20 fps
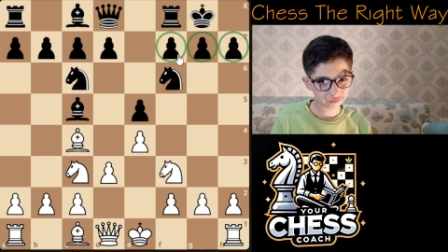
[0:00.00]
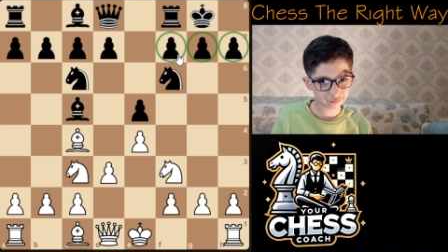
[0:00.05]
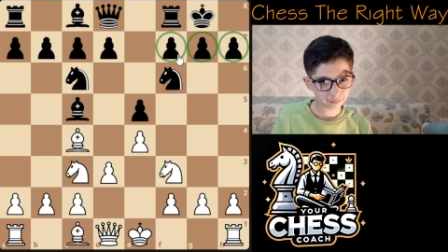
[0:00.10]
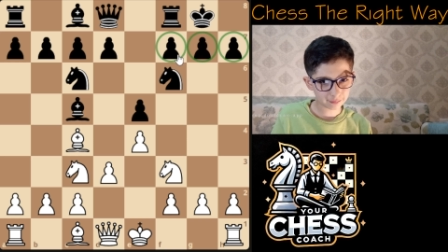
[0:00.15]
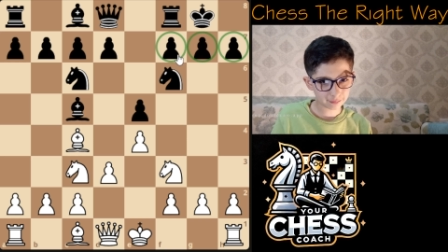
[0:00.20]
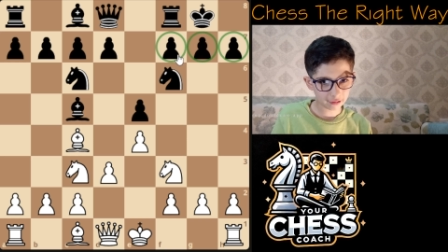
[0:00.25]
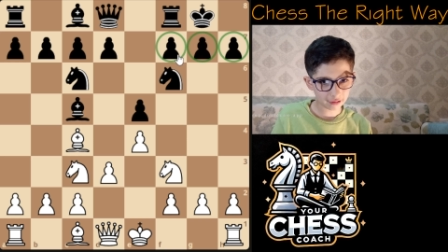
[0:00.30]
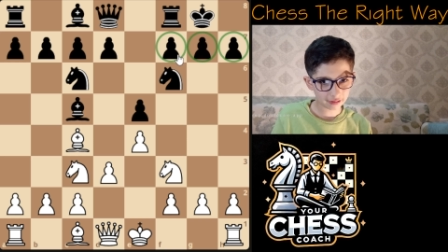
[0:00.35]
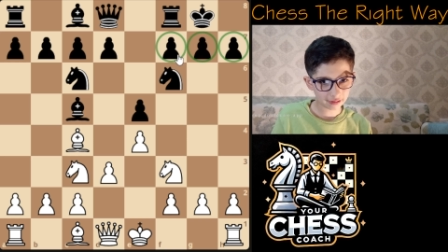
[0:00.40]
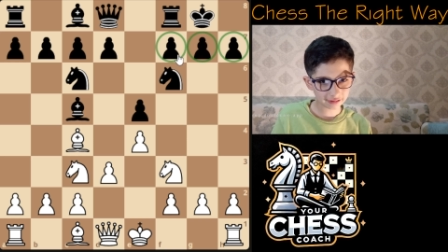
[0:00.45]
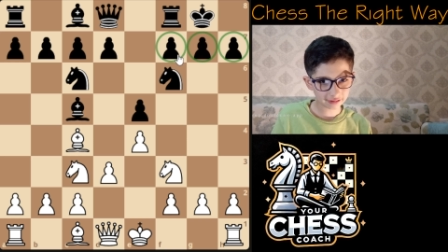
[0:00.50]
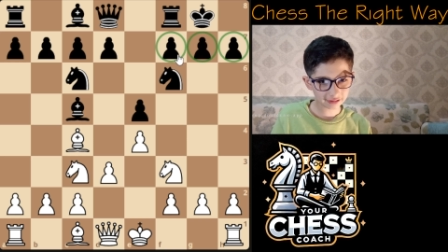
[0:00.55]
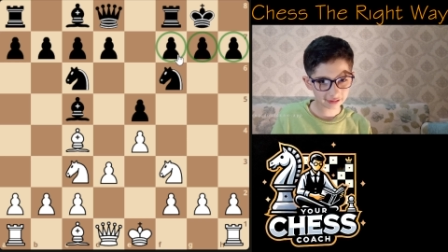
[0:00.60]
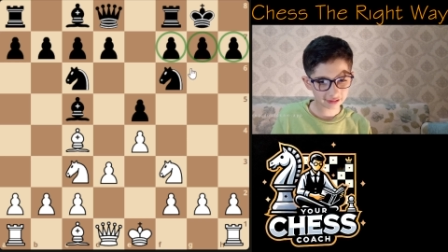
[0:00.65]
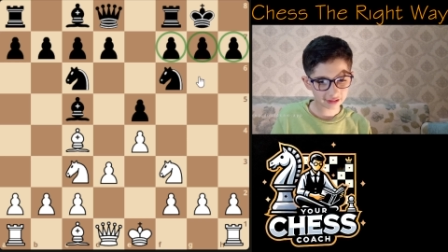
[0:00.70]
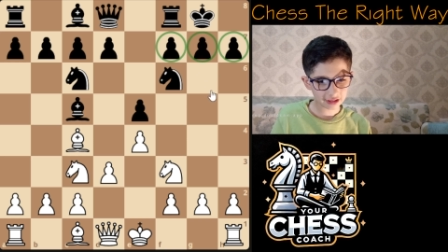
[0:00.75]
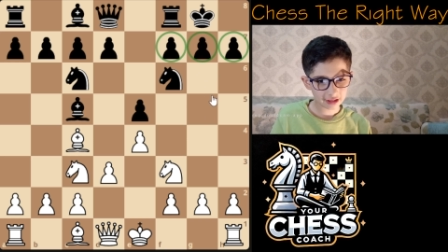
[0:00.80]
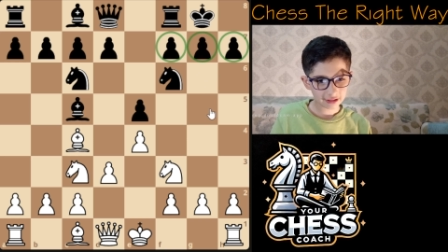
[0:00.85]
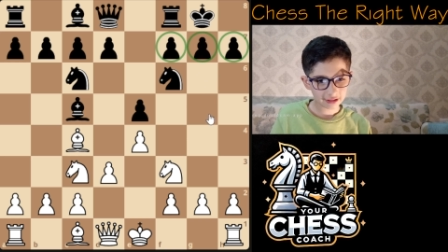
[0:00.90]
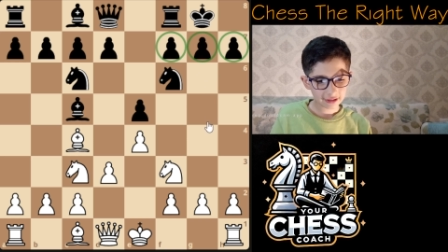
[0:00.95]

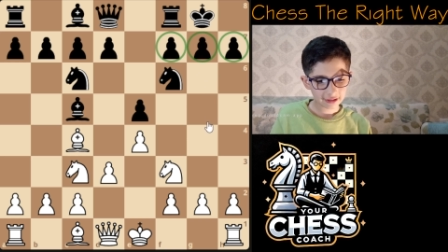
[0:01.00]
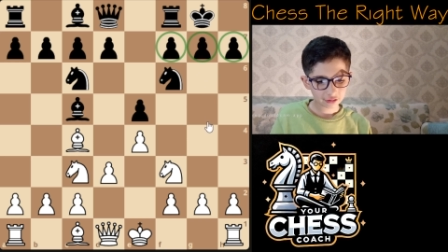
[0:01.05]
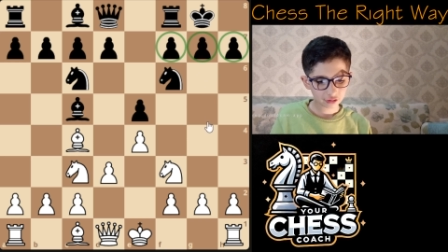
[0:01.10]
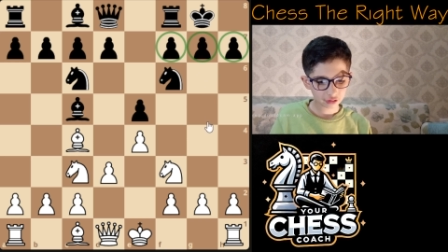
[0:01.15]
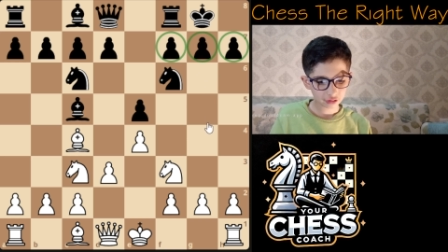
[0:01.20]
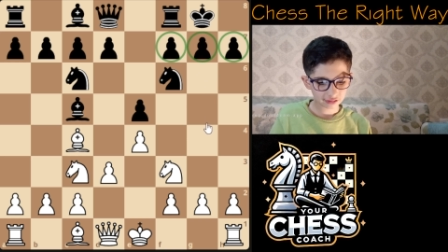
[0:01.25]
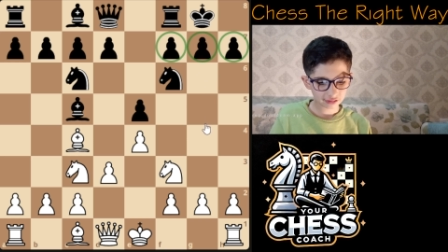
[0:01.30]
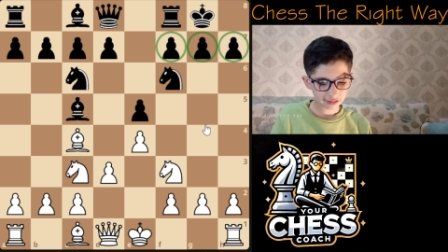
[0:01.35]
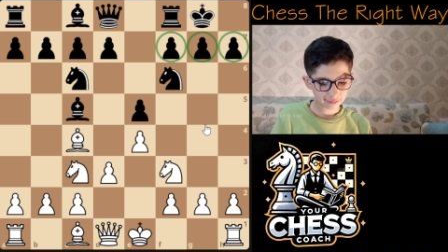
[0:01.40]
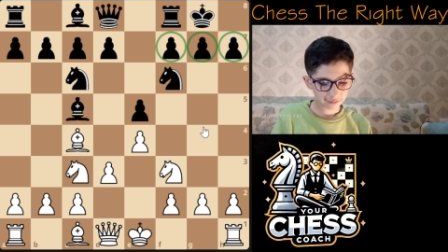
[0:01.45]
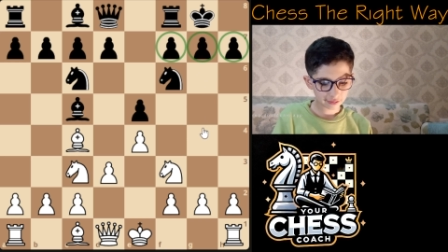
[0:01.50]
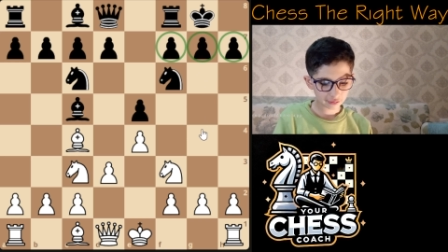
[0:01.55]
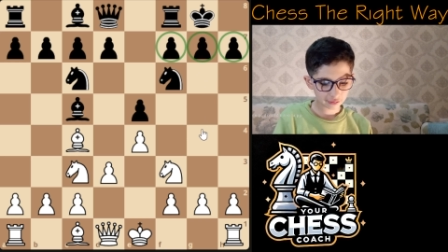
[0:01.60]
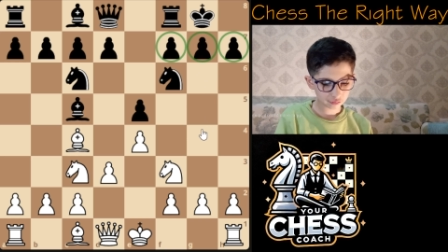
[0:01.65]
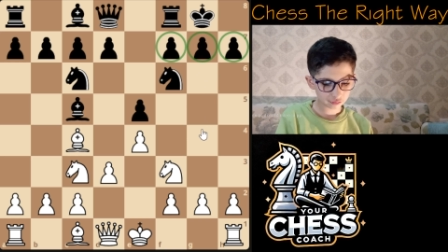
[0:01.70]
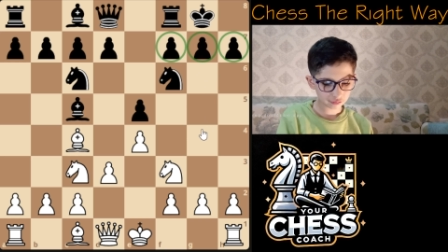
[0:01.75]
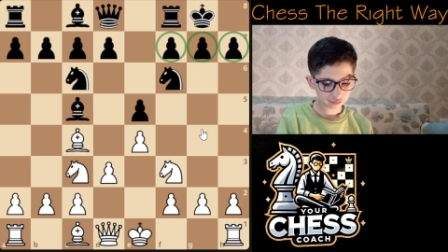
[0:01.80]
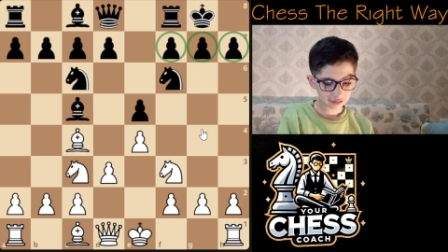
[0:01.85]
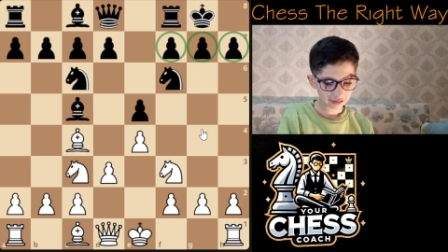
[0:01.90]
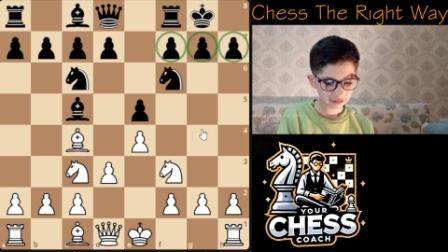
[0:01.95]
pawns, so it's going to be
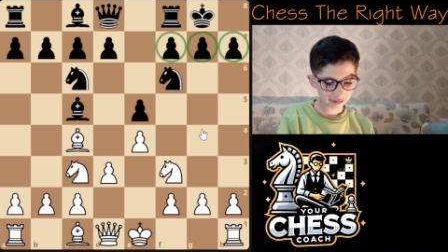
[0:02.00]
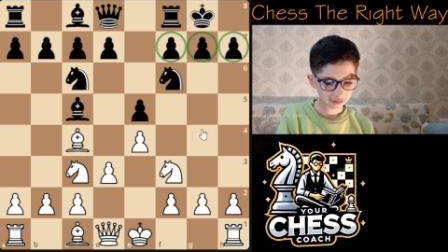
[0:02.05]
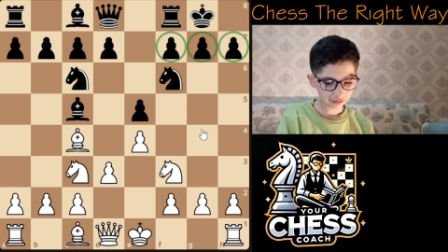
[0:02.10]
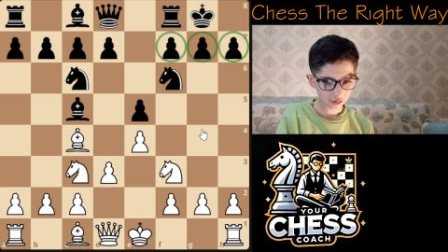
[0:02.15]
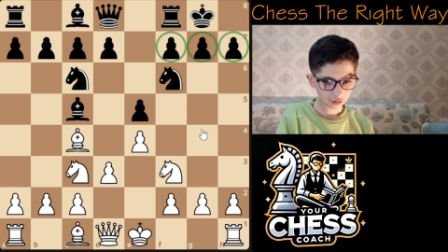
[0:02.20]
really